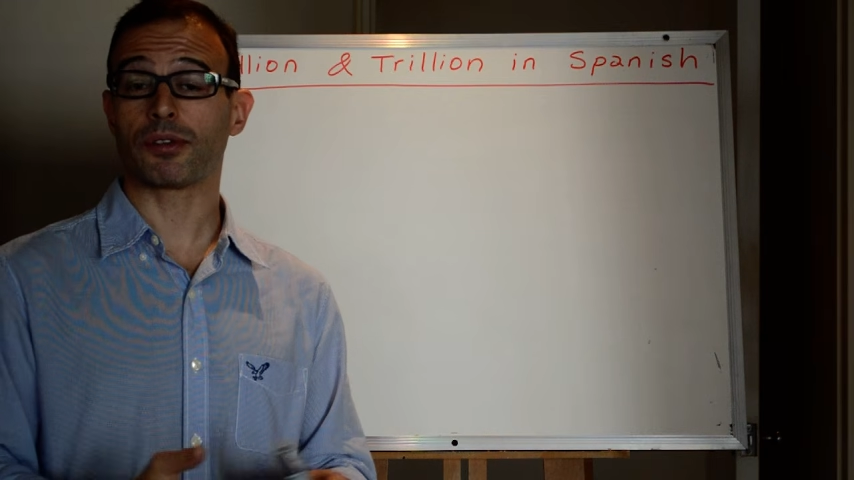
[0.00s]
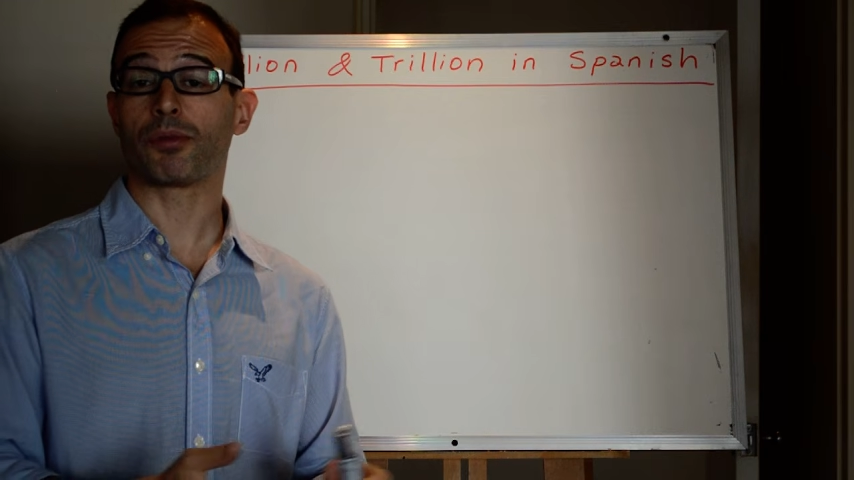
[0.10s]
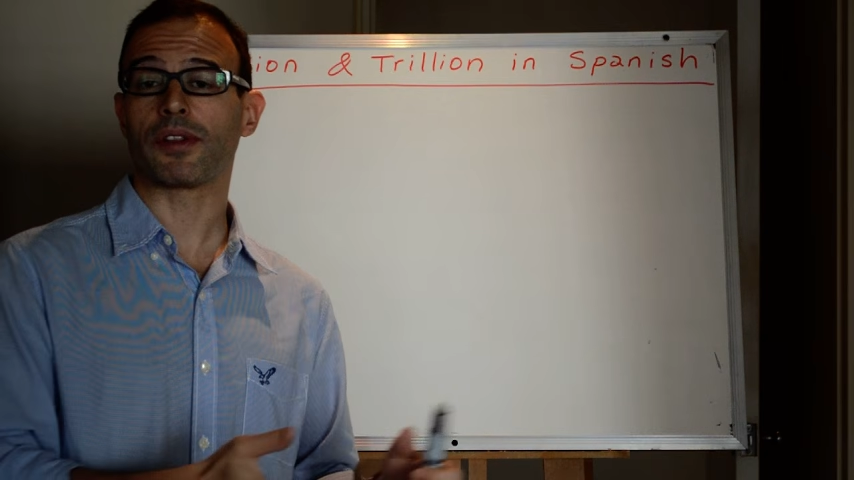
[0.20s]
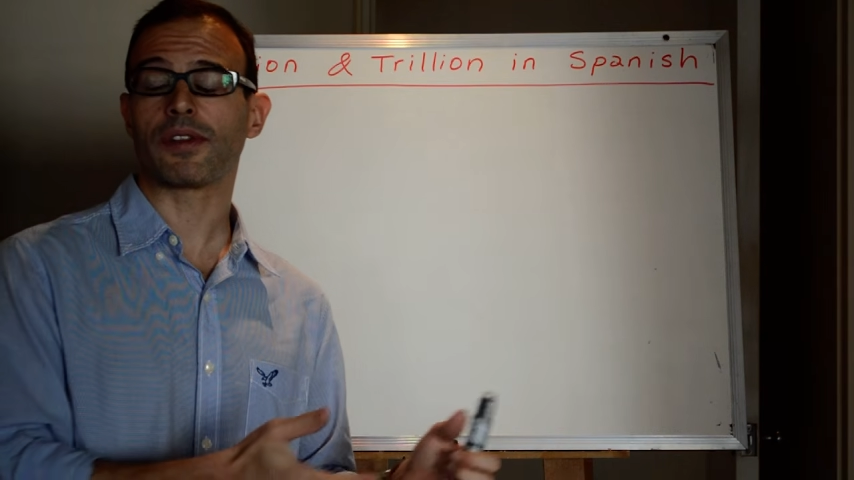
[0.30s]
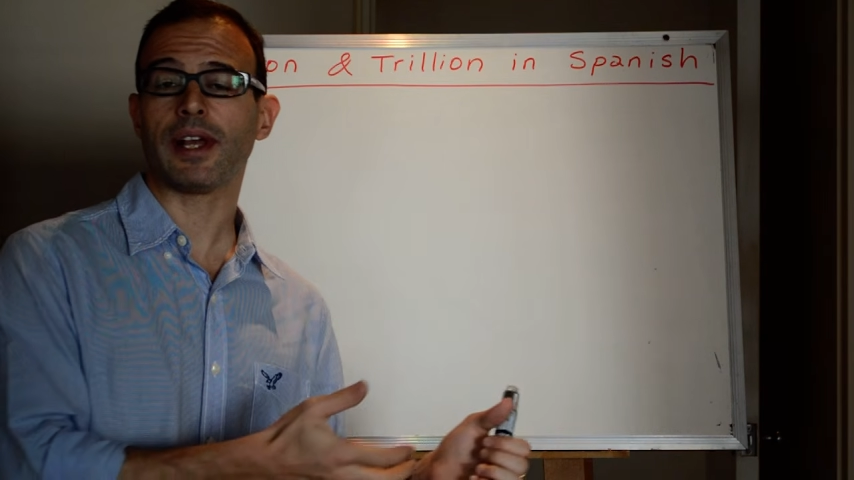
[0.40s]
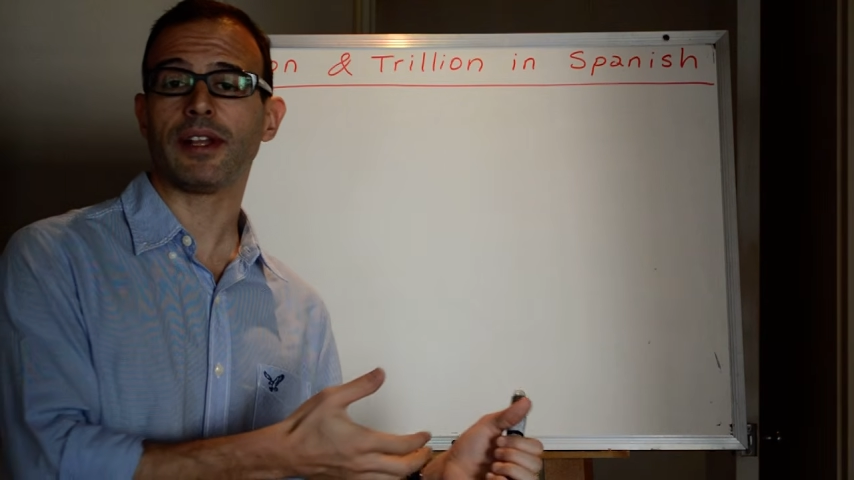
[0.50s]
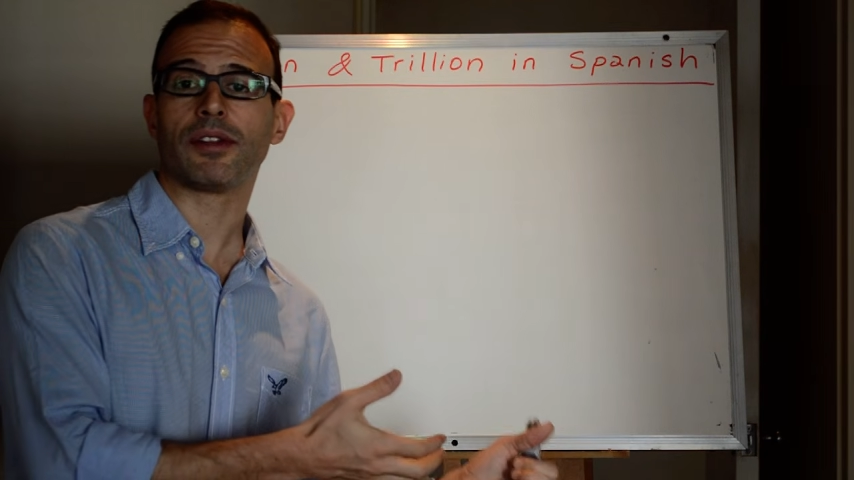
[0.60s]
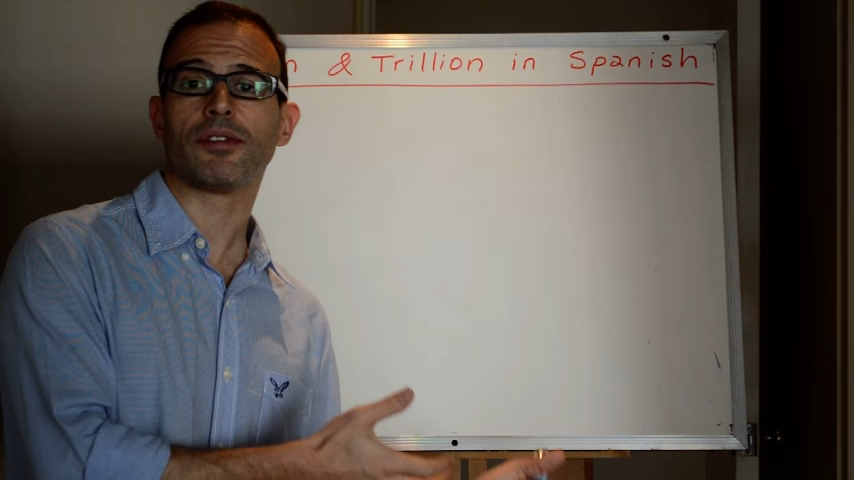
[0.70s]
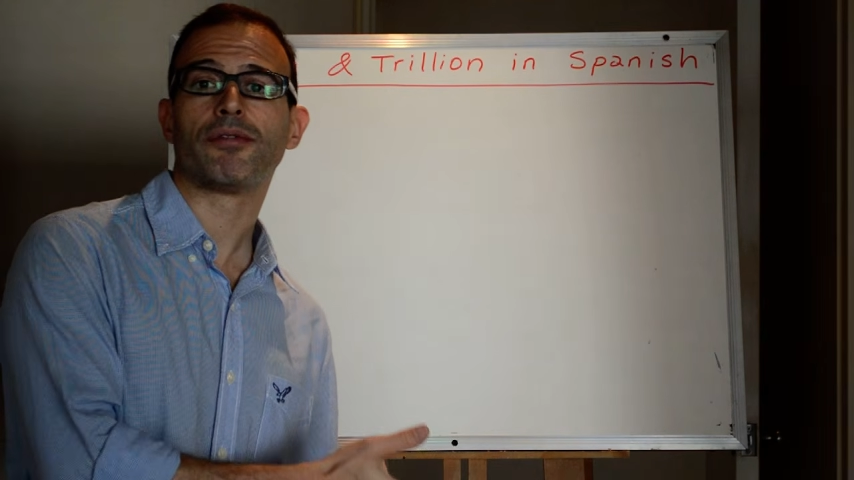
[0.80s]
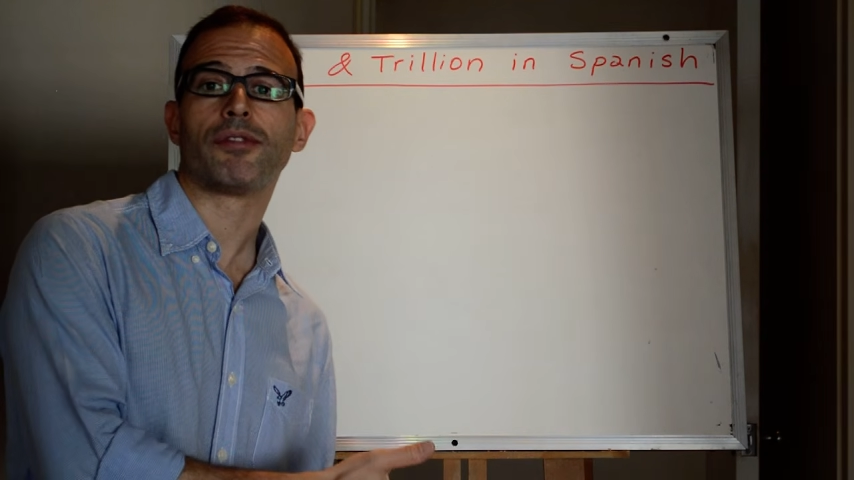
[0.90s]

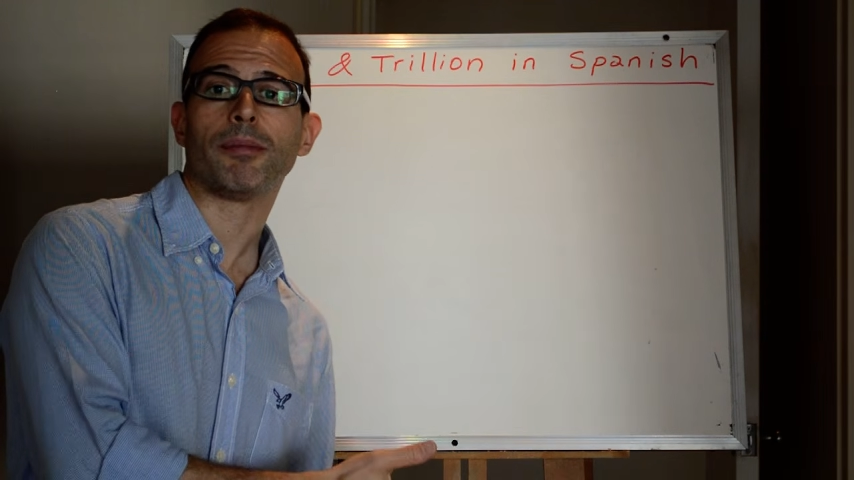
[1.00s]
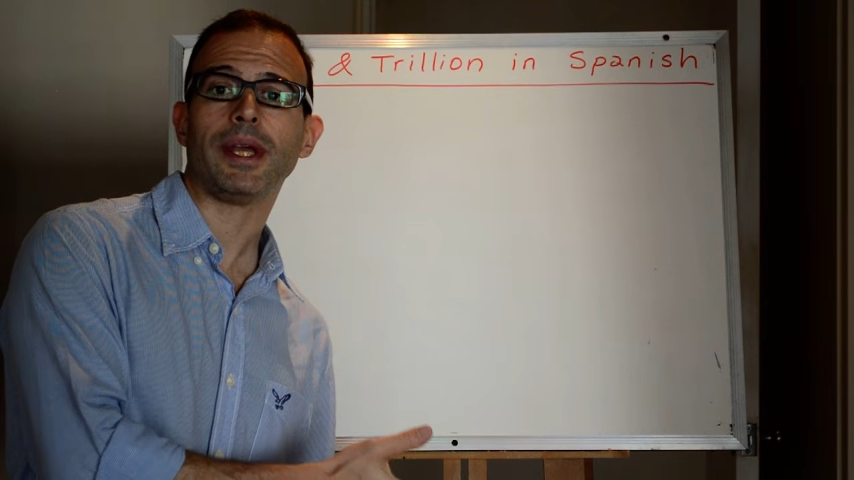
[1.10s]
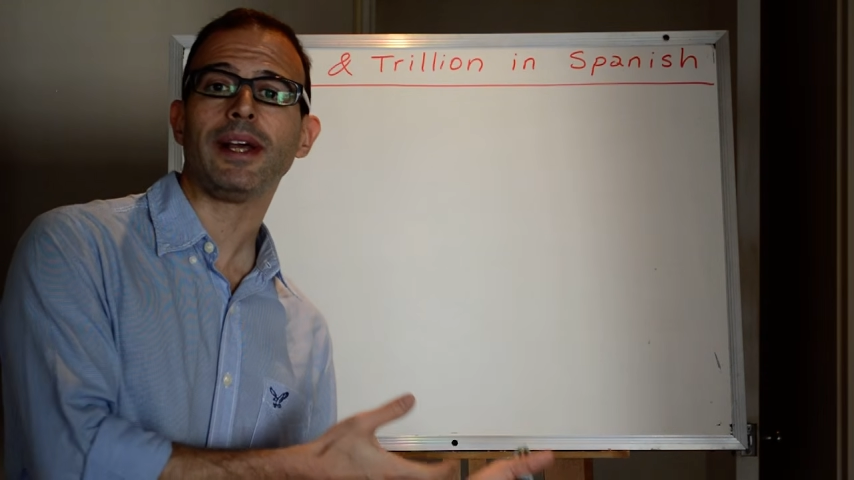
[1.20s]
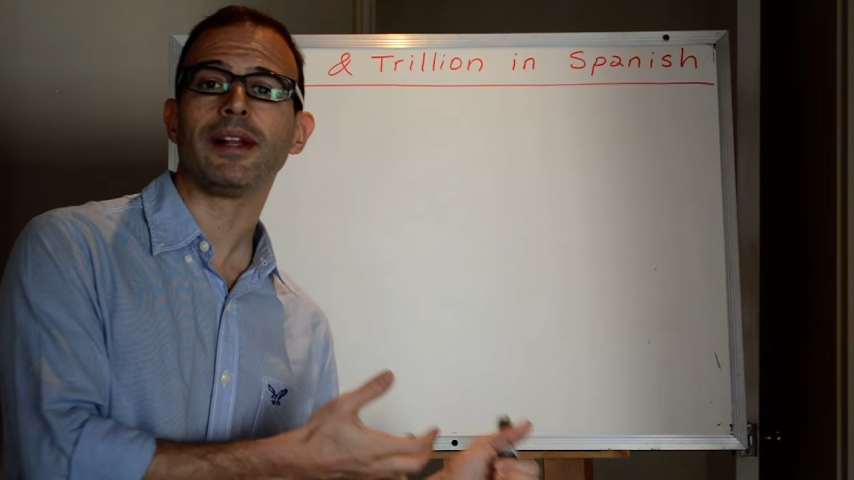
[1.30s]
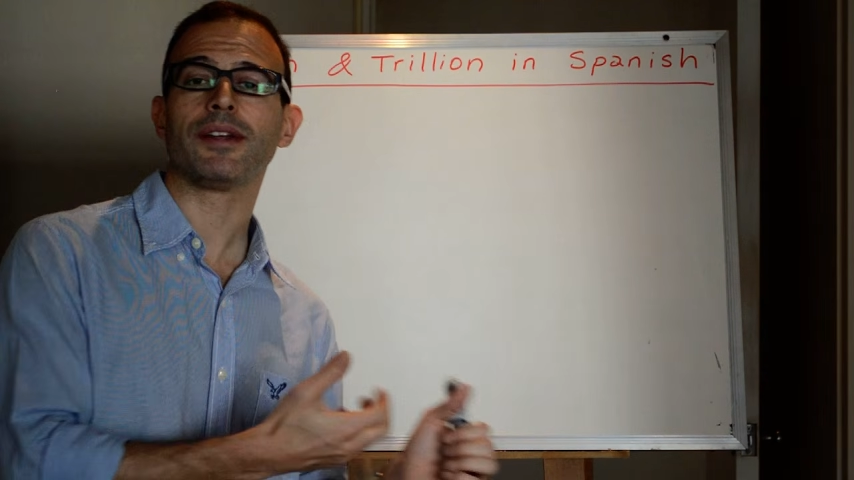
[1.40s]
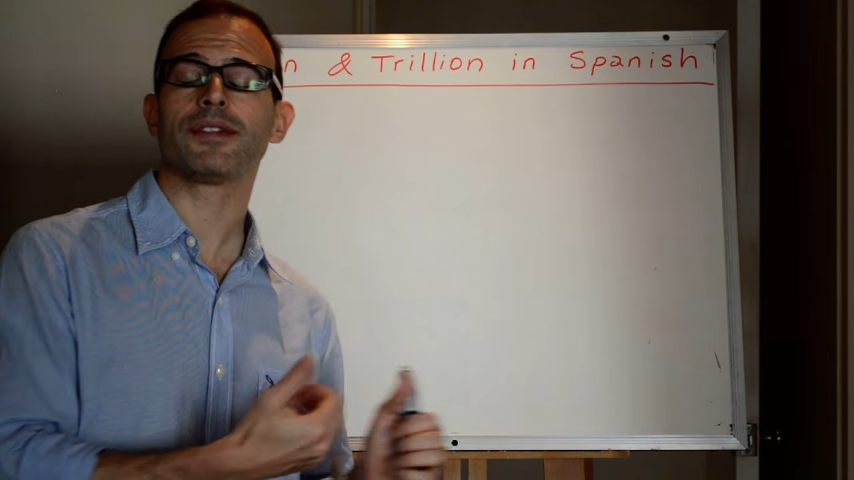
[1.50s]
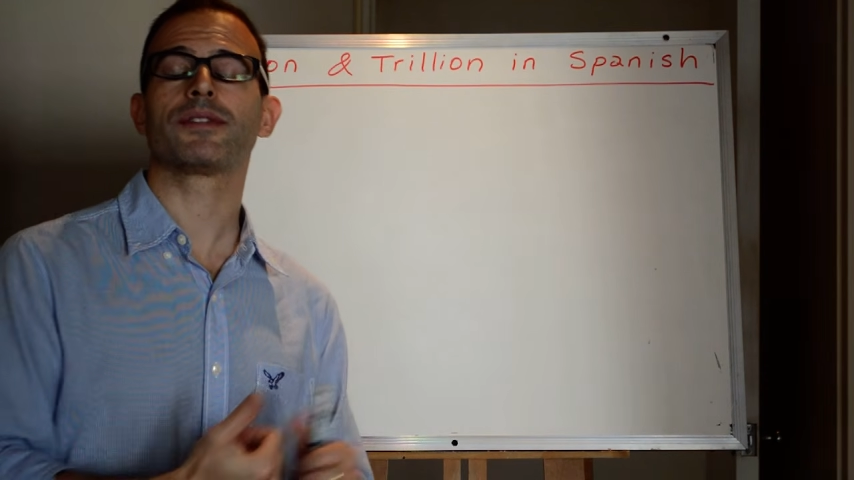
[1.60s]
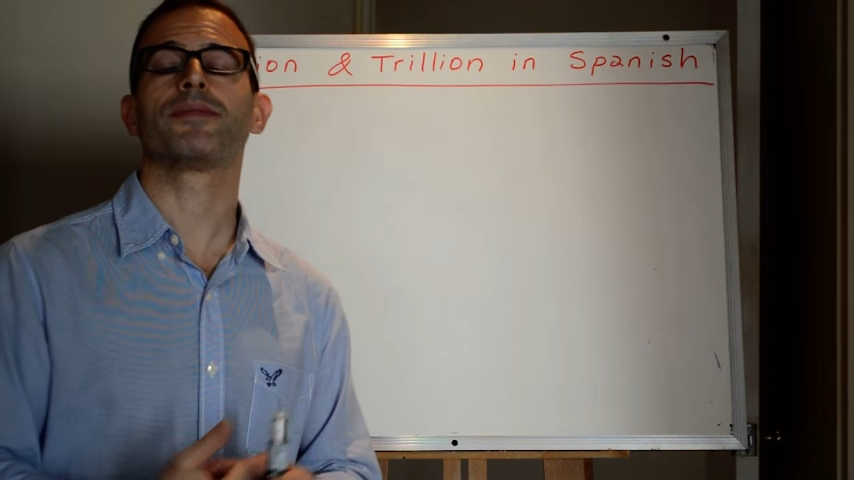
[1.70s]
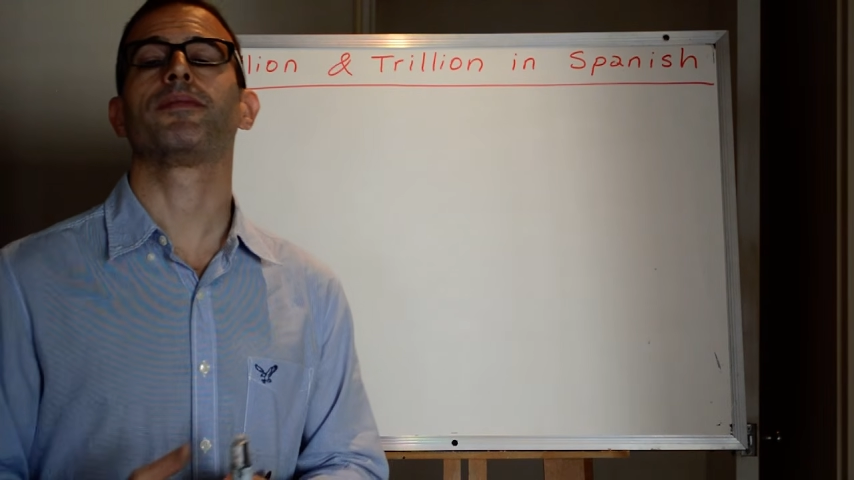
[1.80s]
translated from English